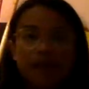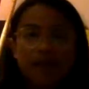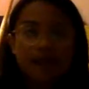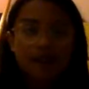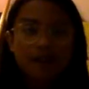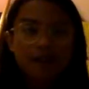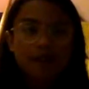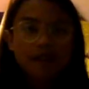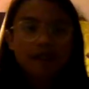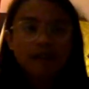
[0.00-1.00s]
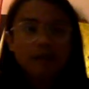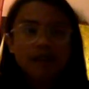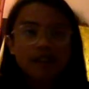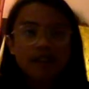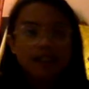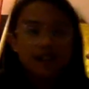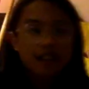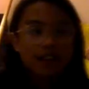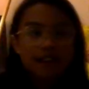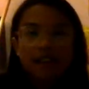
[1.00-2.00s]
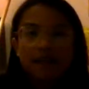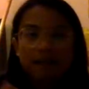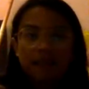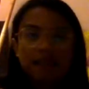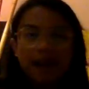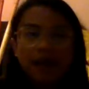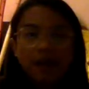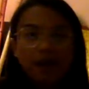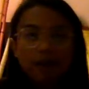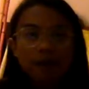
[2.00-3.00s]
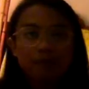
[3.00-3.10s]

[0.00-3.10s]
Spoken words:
myself, we have kept this arrow